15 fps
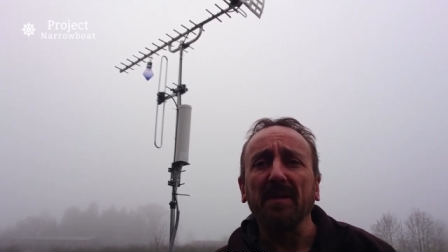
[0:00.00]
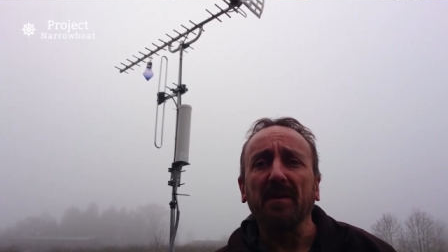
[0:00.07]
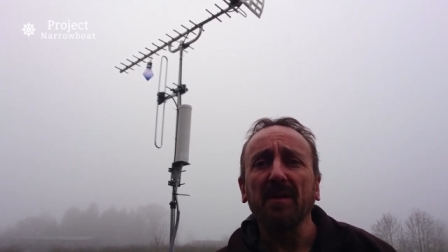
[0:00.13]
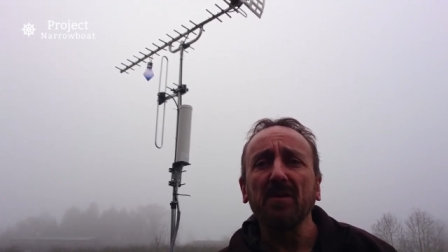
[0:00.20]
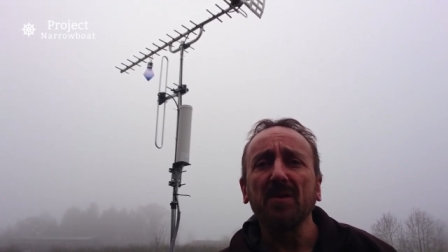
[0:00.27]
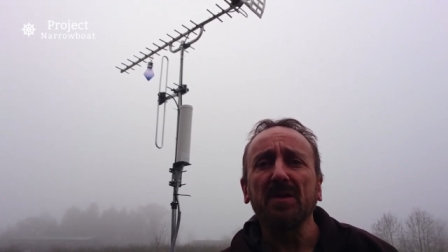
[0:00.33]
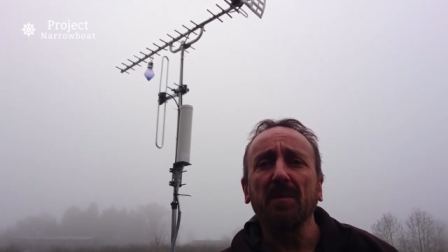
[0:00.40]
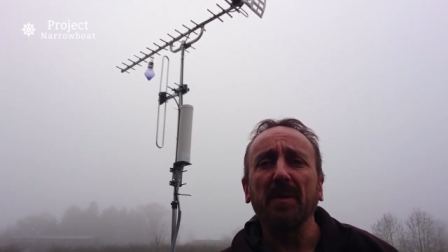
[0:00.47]
There
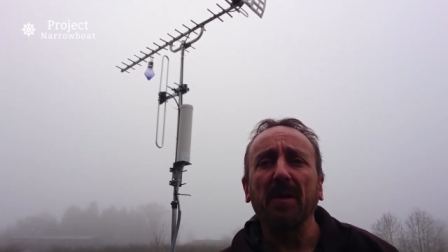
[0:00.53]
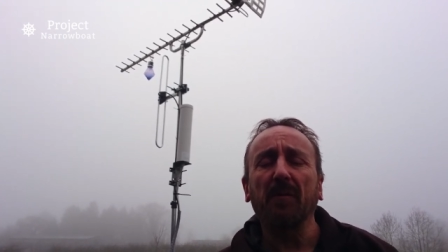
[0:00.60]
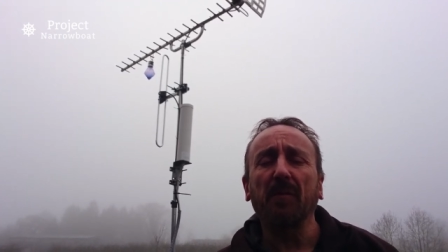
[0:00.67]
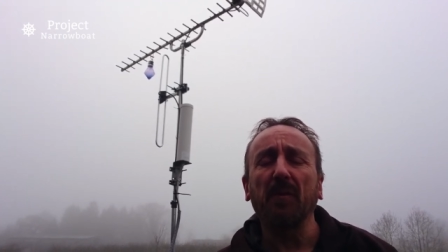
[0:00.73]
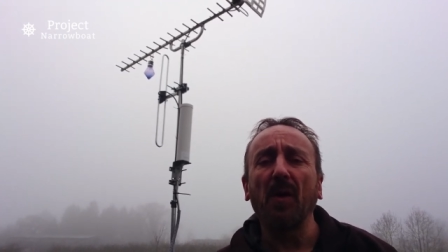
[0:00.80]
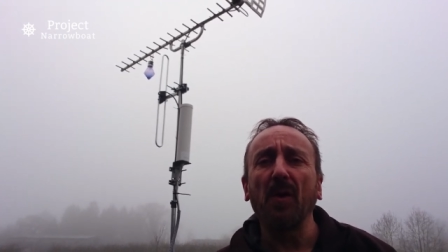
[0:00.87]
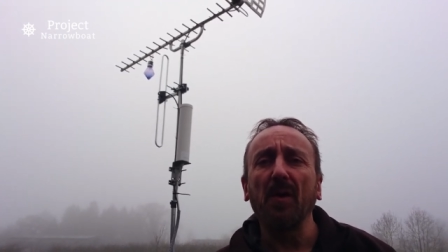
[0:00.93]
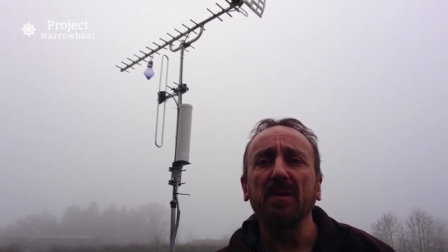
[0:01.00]
used to be a
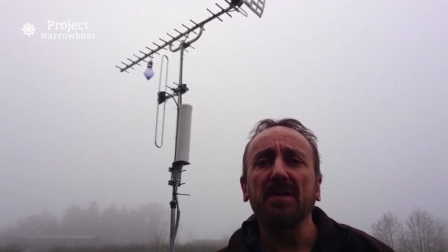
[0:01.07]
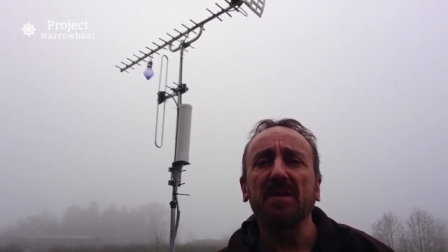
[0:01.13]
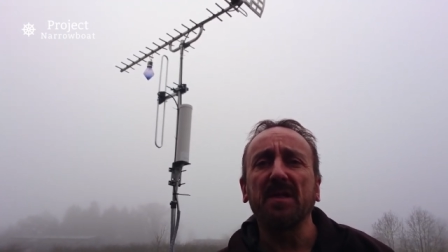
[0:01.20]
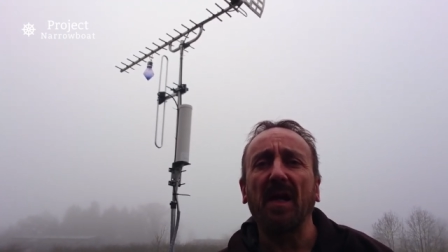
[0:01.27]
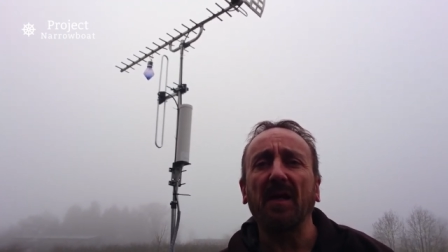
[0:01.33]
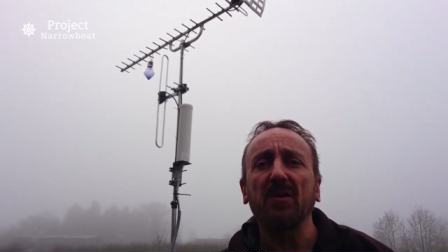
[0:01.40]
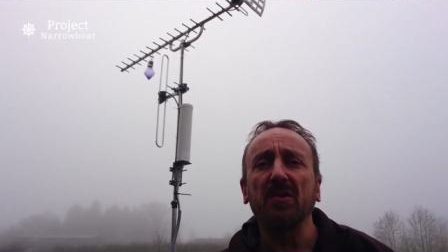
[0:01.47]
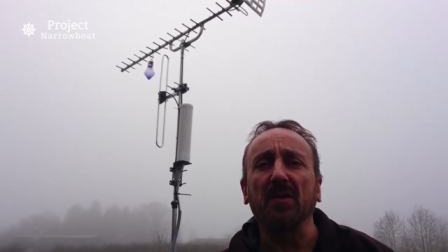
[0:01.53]
third
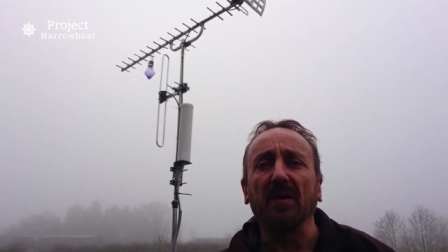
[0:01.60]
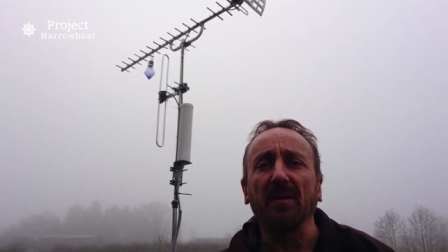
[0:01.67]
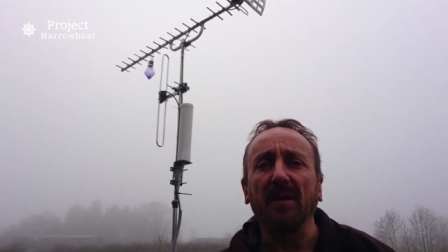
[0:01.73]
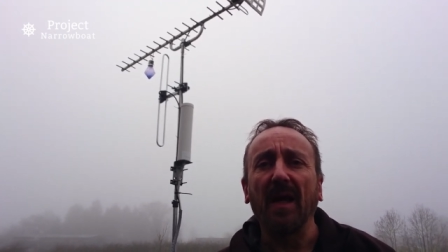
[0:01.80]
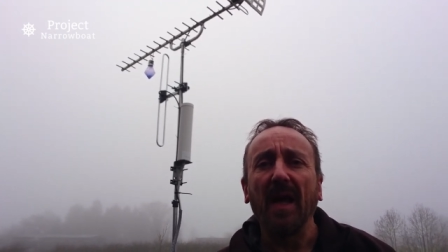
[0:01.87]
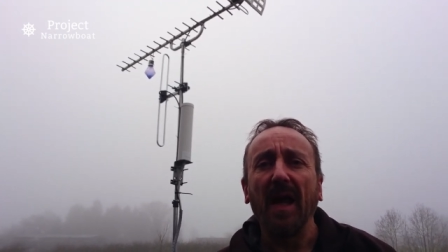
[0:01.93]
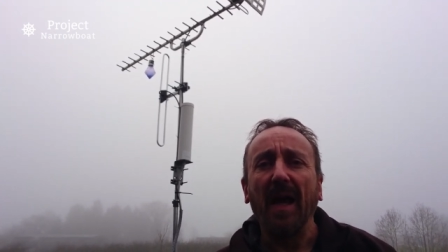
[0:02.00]
section